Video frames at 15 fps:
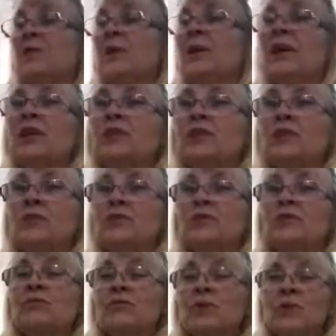the one I chose
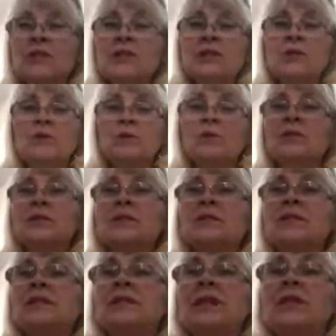to read to you is
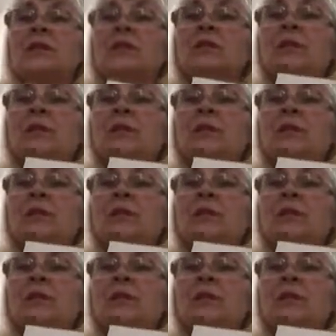The Tale